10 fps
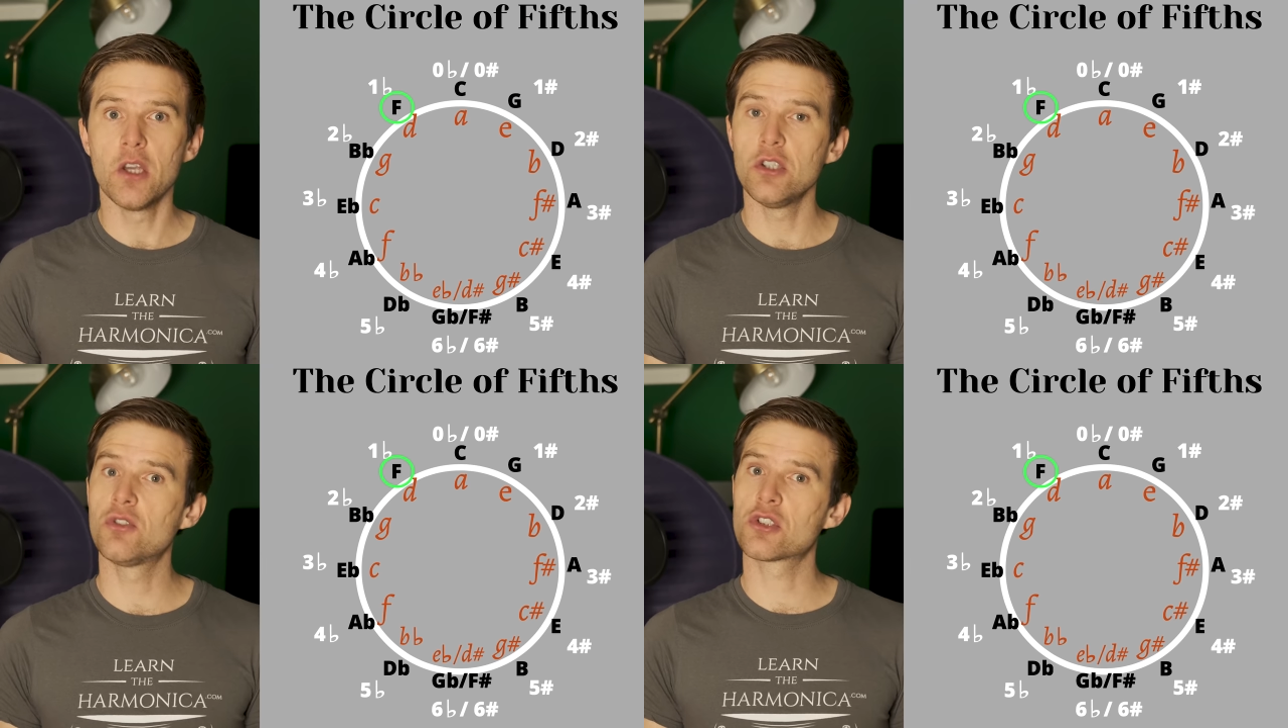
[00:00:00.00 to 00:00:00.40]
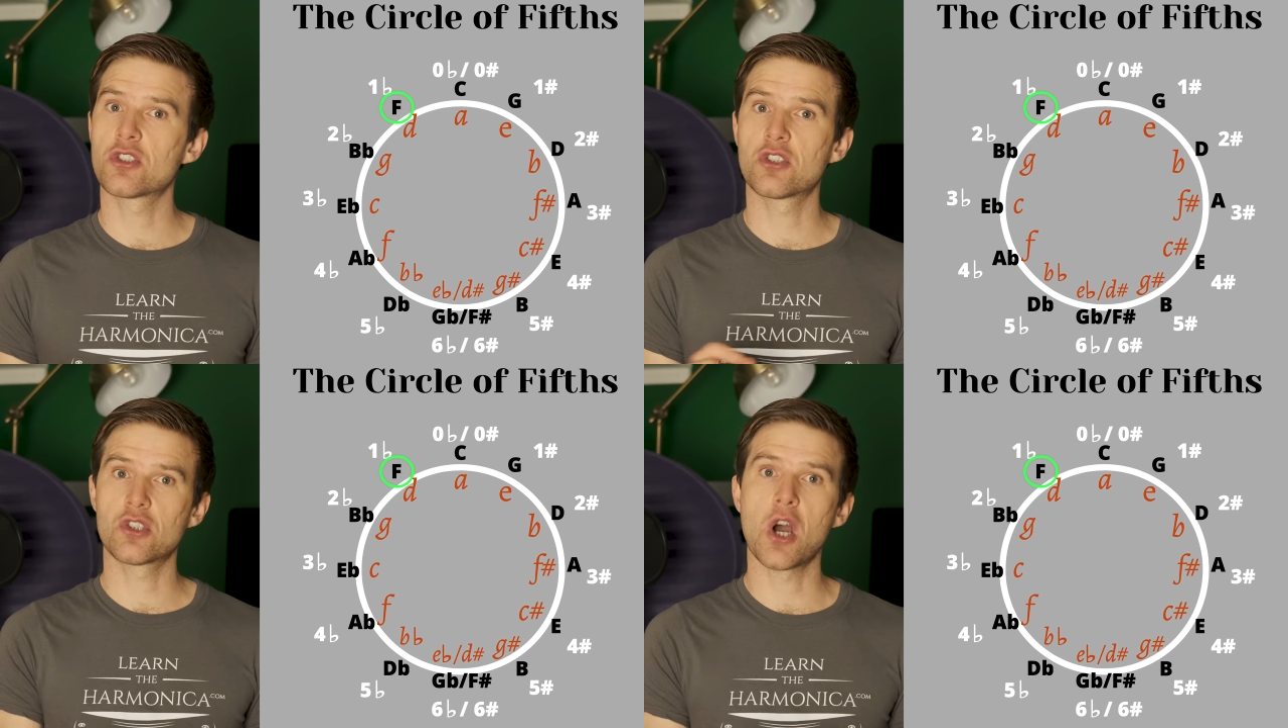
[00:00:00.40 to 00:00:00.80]
You
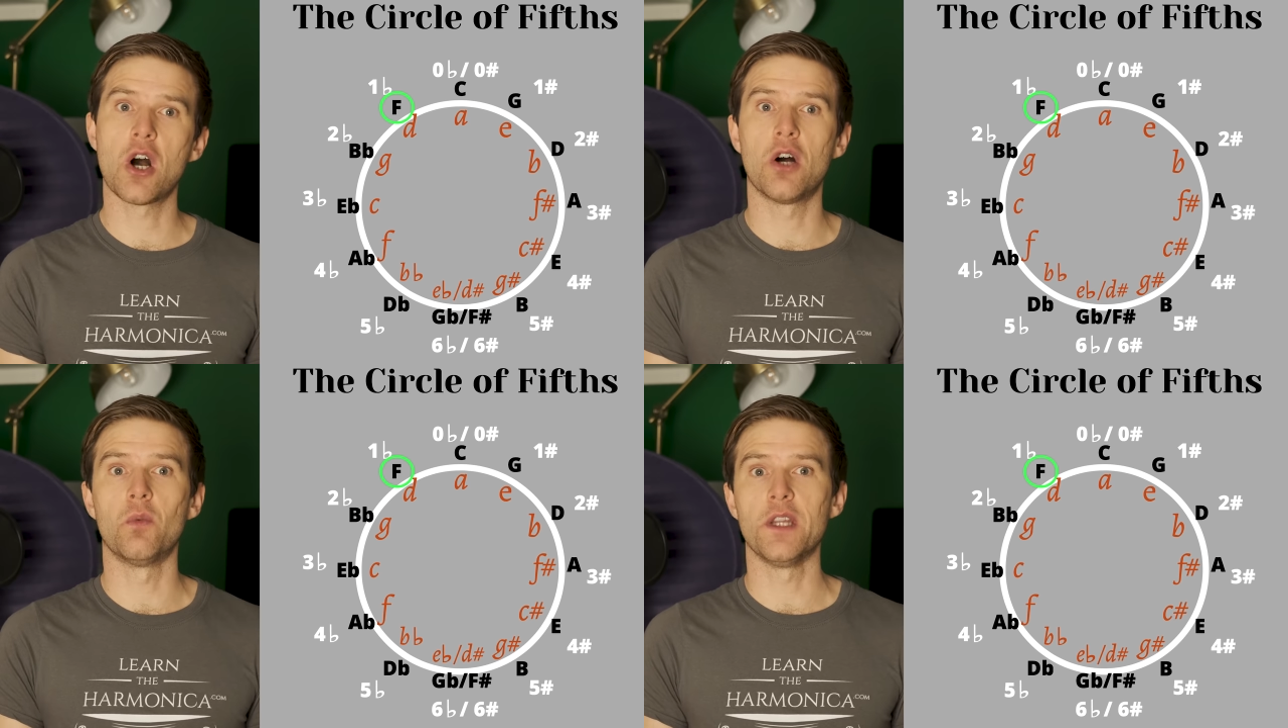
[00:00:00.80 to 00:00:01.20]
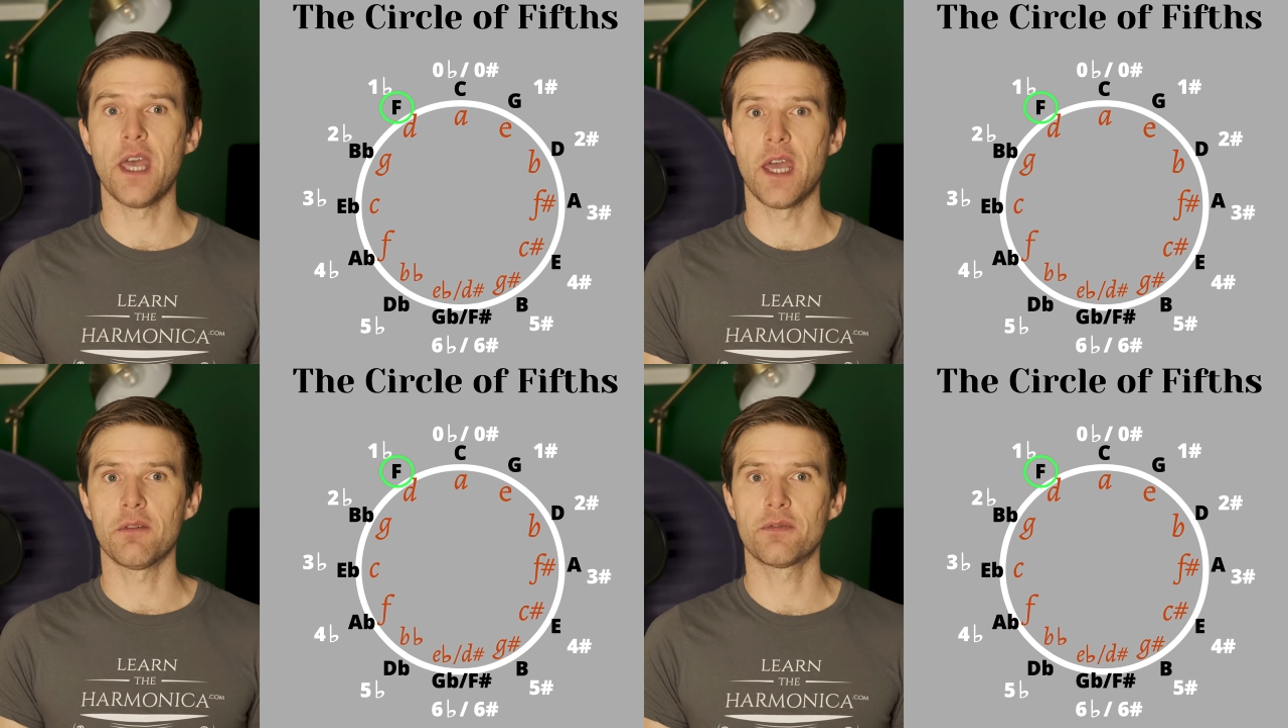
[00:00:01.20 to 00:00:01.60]
just start with
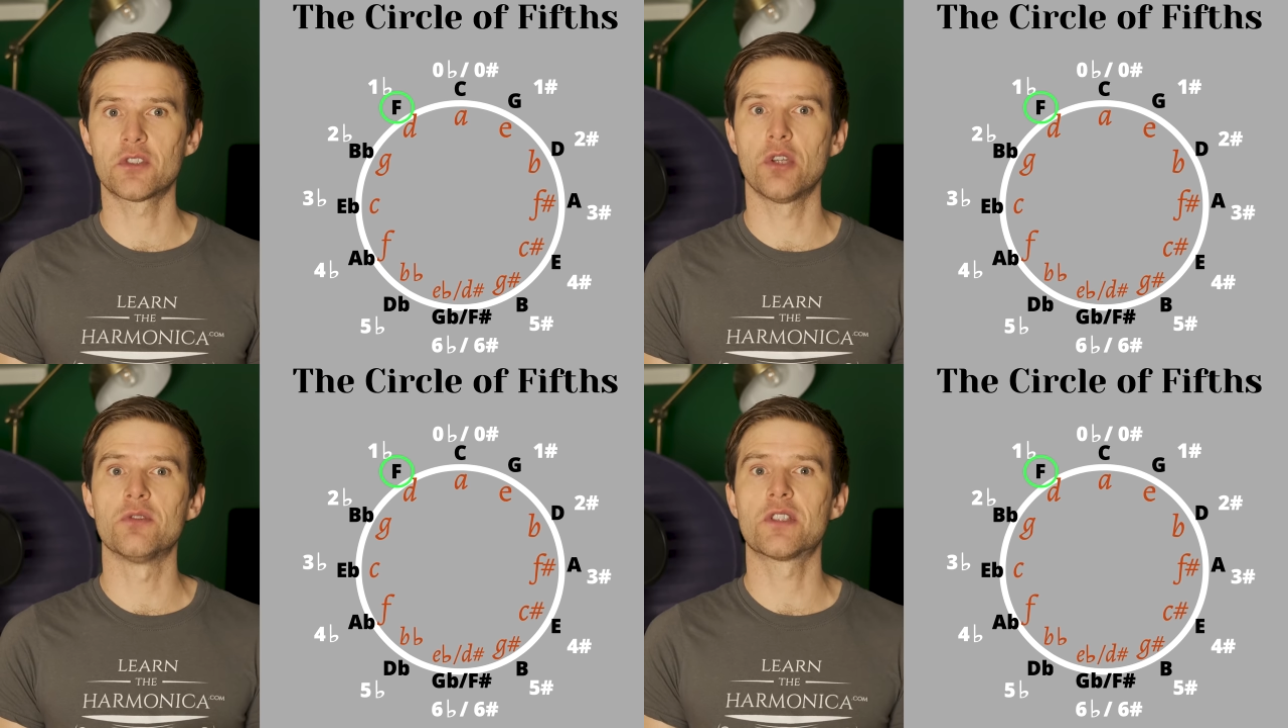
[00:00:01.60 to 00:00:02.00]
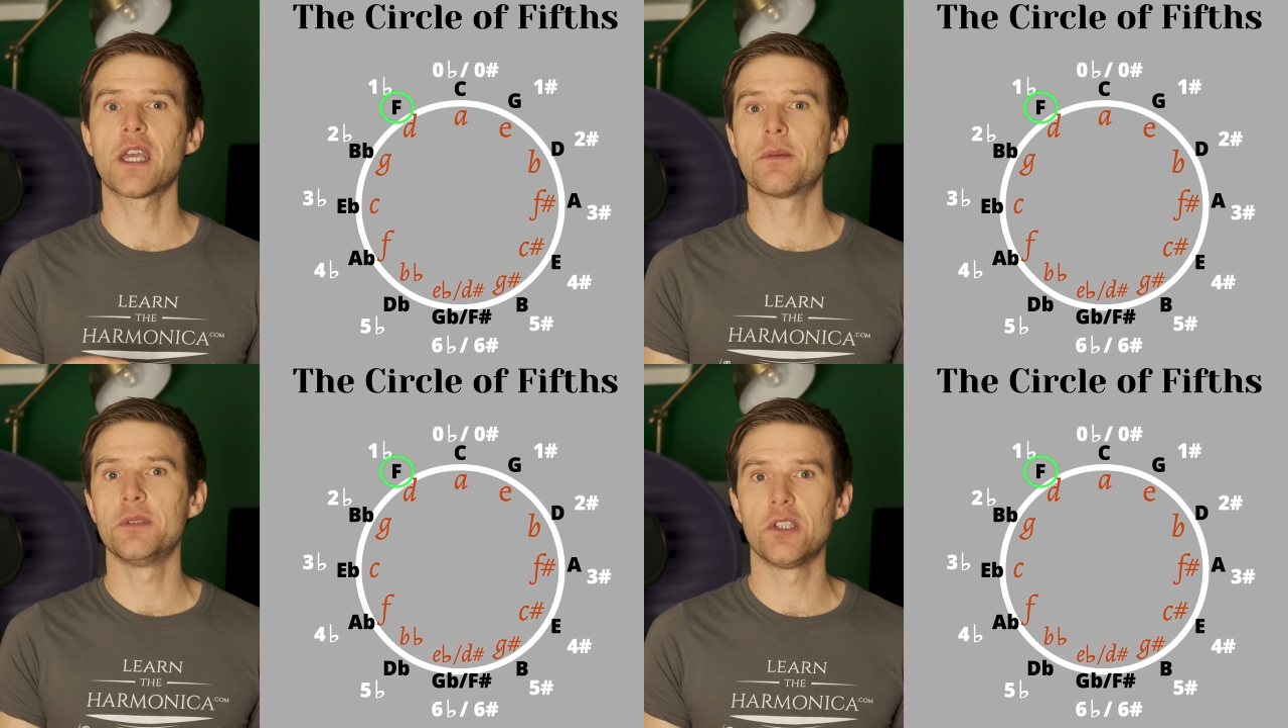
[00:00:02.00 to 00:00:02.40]
F. So
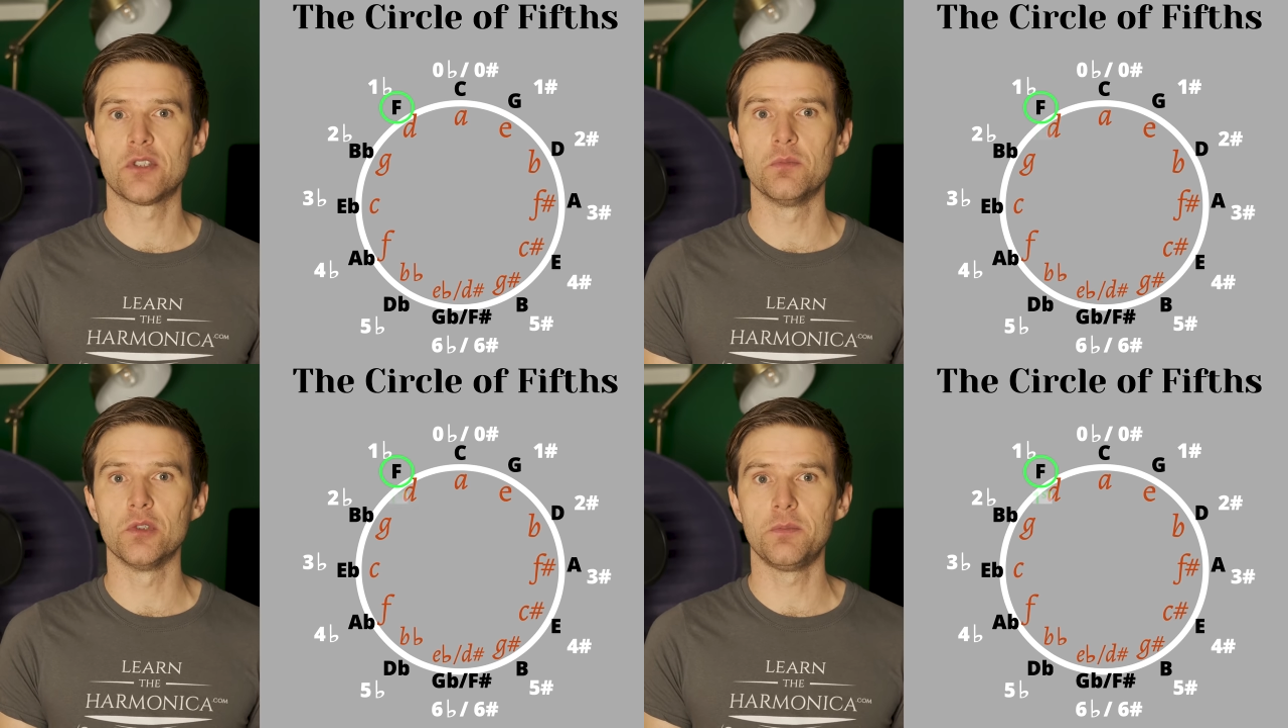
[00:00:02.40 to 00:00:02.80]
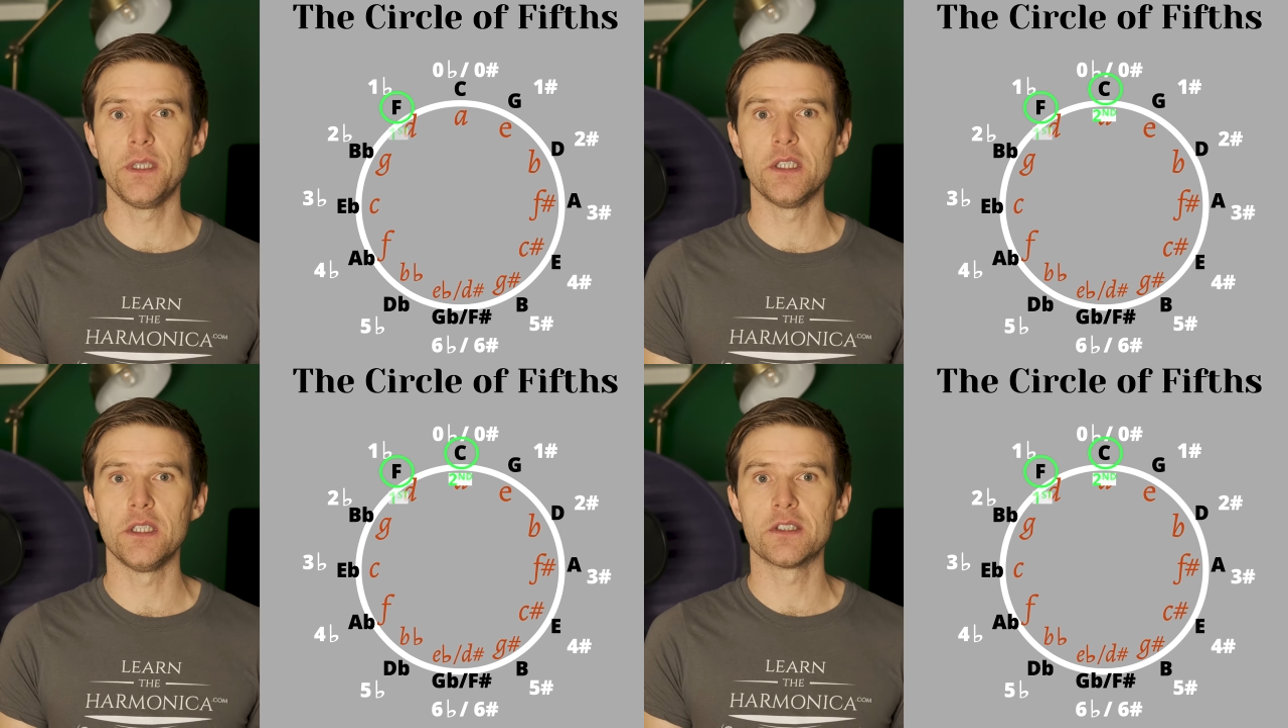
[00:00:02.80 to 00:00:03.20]
second position would
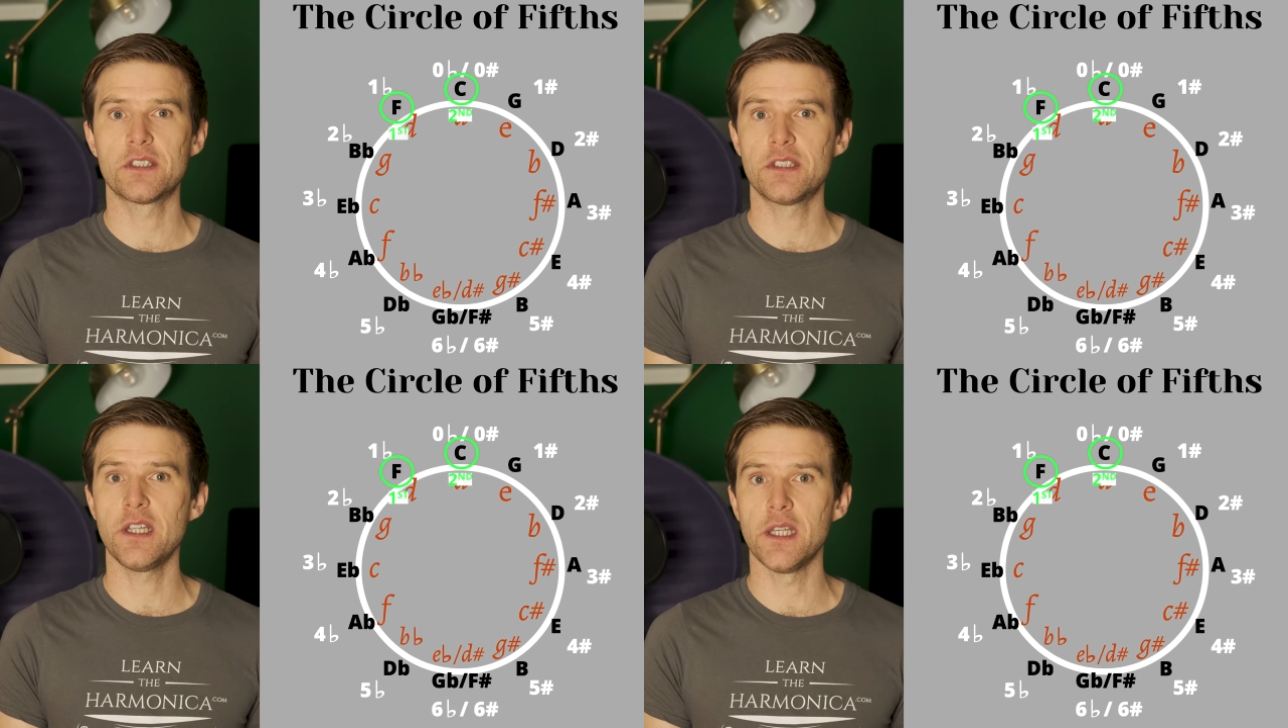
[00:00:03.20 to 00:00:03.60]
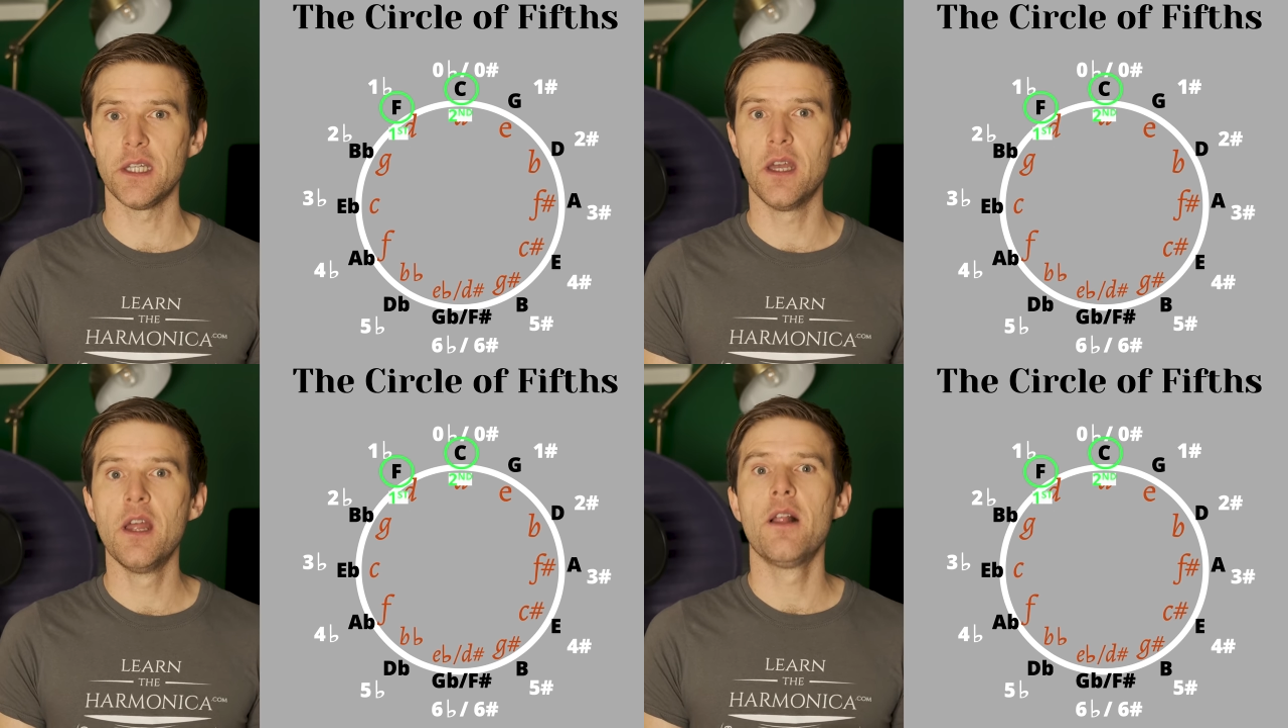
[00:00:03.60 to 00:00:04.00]
be C,